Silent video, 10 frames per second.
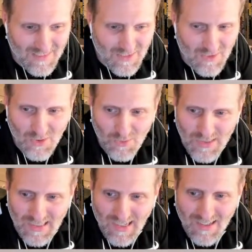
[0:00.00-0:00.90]
Do it
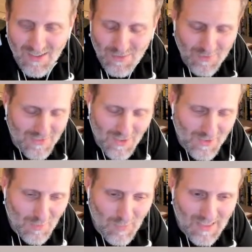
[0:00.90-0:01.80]
now.
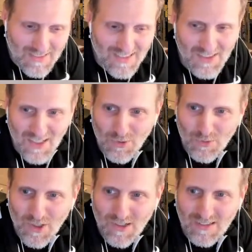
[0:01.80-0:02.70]
Dr. Mask is never
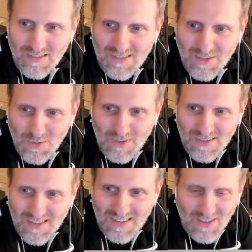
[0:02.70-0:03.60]
wrong, so
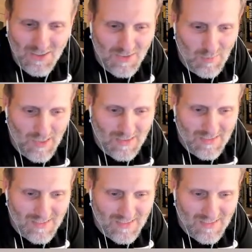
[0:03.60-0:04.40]
listen to Dr. Mask.